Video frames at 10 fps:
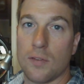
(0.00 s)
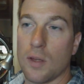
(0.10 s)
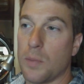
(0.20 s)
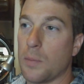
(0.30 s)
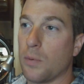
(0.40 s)

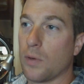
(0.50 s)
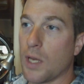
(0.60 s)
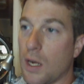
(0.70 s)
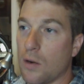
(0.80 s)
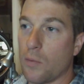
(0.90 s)
that people
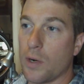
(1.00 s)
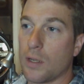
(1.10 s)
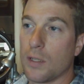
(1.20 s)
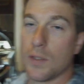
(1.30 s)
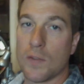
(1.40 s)
kind of
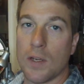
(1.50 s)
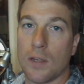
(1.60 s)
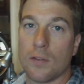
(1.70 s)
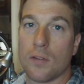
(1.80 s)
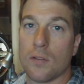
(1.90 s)
rig these
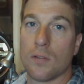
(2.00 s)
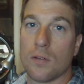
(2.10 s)
things